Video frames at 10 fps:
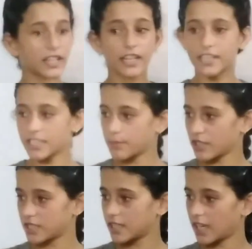and
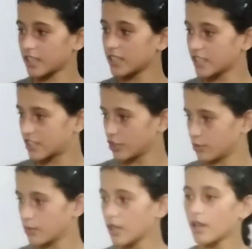80% our
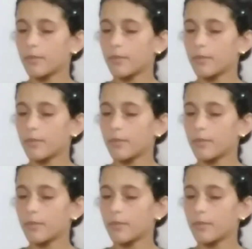EQ.